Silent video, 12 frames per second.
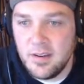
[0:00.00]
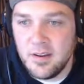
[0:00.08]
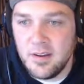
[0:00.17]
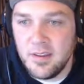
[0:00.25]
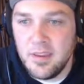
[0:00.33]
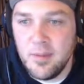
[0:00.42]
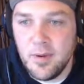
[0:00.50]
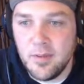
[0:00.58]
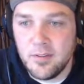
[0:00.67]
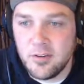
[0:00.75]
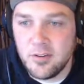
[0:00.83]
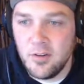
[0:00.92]
email the
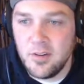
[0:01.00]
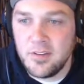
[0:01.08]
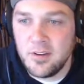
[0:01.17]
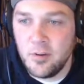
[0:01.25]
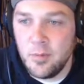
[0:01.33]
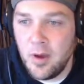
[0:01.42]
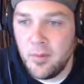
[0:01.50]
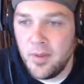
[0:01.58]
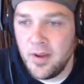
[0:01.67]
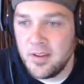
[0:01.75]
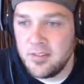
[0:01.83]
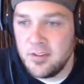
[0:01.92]
show at
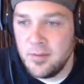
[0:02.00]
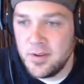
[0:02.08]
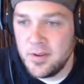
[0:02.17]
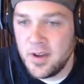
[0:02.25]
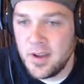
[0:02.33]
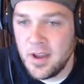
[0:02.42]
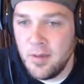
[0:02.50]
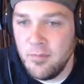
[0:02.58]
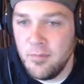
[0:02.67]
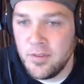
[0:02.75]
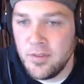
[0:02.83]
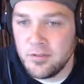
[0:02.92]
nintendopowblock@gmail.com
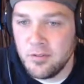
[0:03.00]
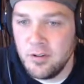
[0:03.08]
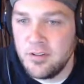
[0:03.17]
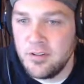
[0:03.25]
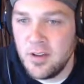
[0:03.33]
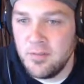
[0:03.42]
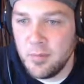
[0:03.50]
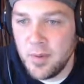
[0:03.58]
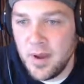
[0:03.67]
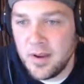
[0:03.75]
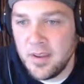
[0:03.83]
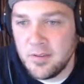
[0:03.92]
with a screenshot of your
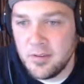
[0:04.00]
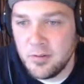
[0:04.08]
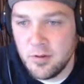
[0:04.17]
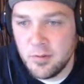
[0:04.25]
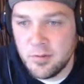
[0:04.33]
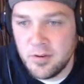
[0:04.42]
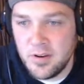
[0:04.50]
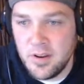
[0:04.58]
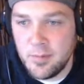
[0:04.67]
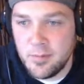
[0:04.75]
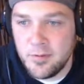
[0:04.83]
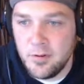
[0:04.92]
podcast subscription and
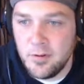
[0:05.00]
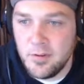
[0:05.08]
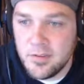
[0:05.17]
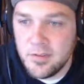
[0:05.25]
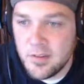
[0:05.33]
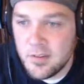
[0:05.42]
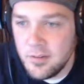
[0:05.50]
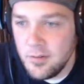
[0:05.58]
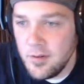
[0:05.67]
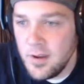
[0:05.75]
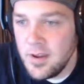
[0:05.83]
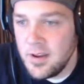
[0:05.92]
episode you're listening to.
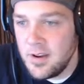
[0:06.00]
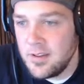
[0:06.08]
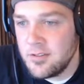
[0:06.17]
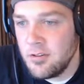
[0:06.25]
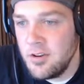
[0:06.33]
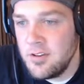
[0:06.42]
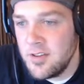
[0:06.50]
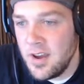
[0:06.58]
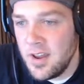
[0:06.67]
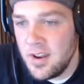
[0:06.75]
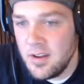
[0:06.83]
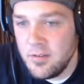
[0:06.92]
A
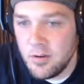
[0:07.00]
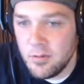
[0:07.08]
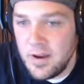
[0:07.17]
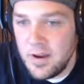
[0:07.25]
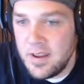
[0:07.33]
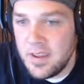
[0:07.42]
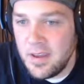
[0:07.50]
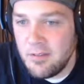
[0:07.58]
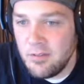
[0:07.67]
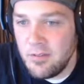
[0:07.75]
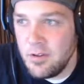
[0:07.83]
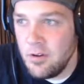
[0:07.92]
screenshot of your rating and
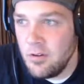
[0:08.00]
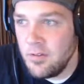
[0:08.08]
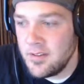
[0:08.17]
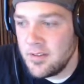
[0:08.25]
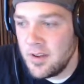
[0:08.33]
review of us on